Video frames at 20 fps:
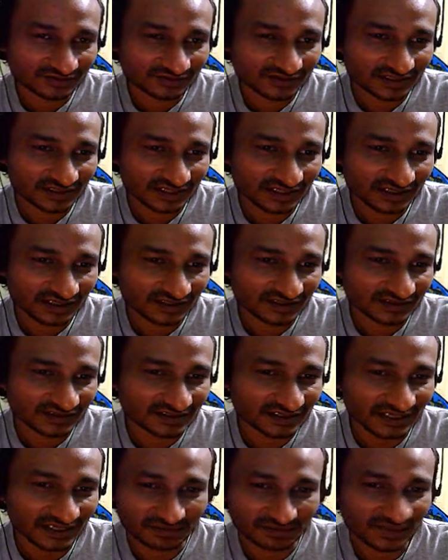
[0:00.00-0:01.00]

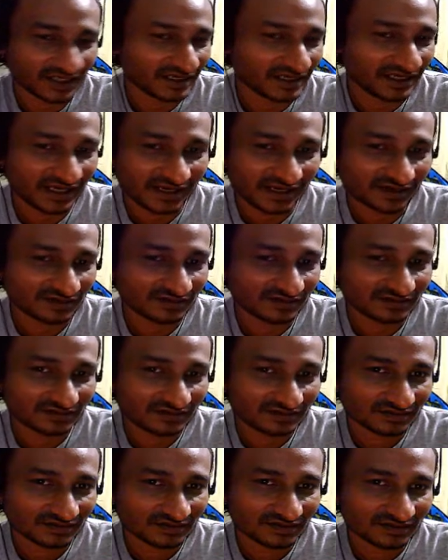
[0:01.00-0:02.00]
to happen again.
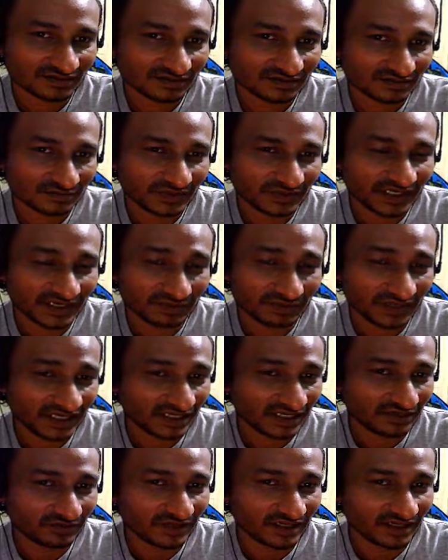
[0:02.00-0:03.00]
We can't be
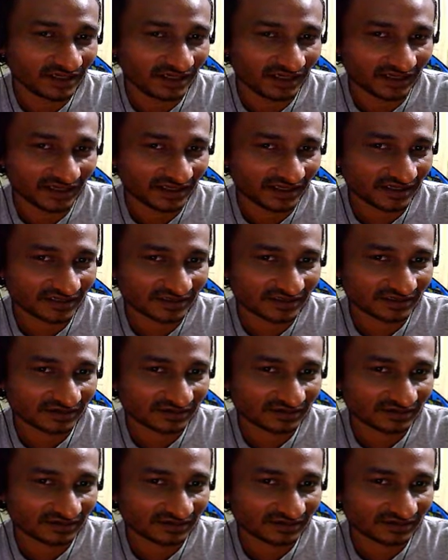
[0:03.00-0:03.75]
anywhere near that.